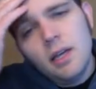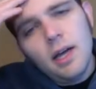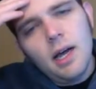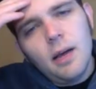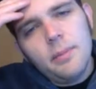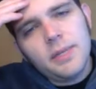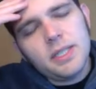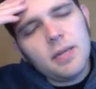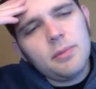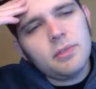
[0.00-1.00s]
There's a
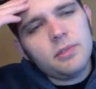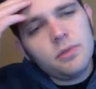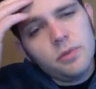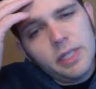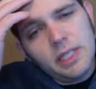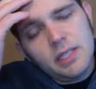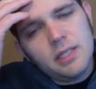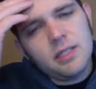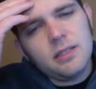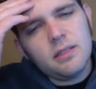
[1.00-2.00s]
couple
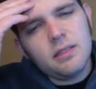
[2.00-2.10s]
tweaks,